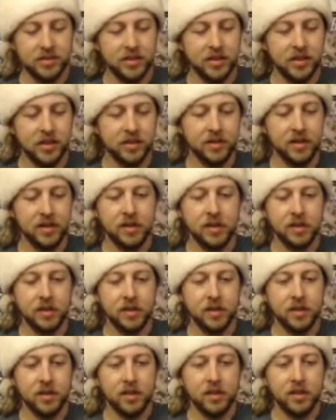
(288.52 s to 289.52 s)
and then,
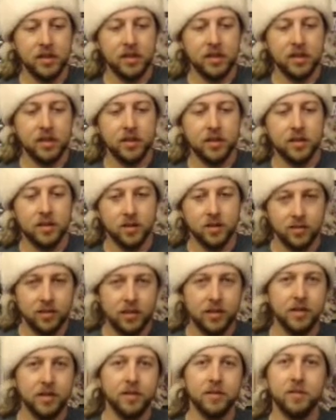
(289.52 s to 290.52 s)
you know,
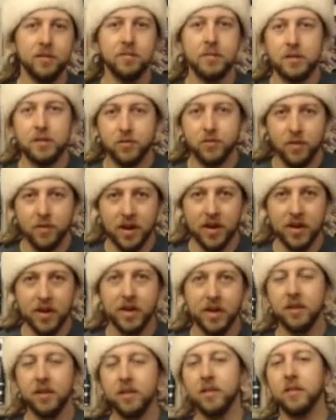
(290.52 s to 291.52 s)
he meets
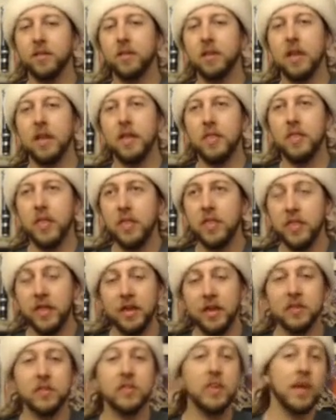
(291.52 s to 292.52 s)
Rey, and then they
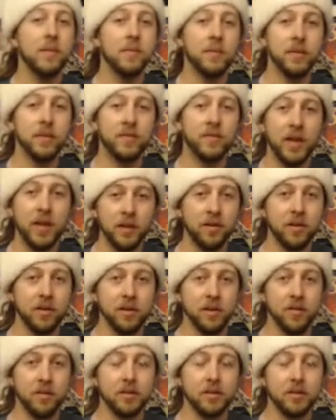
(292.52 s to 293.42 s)
escape on the Falcon,